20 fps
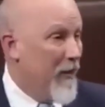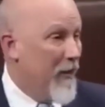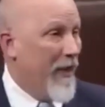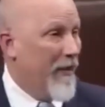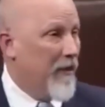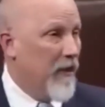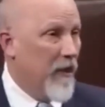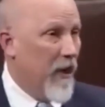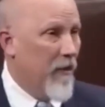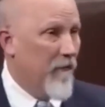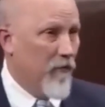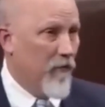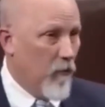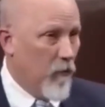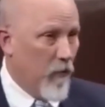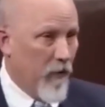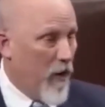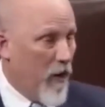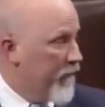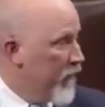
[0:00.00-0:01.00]
It's not to
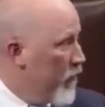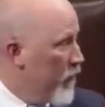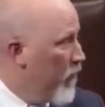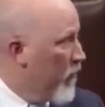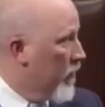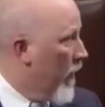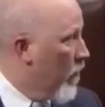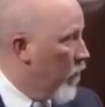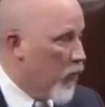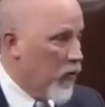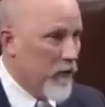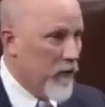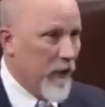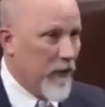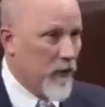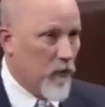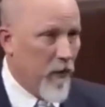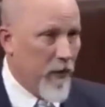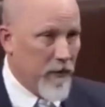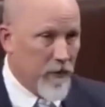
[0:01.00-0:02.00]
govern. We often use that word.
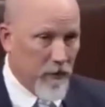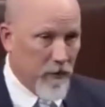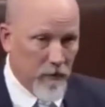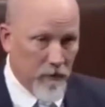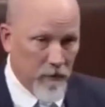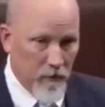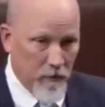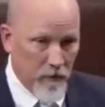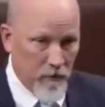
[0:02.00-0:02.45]
That's crazy.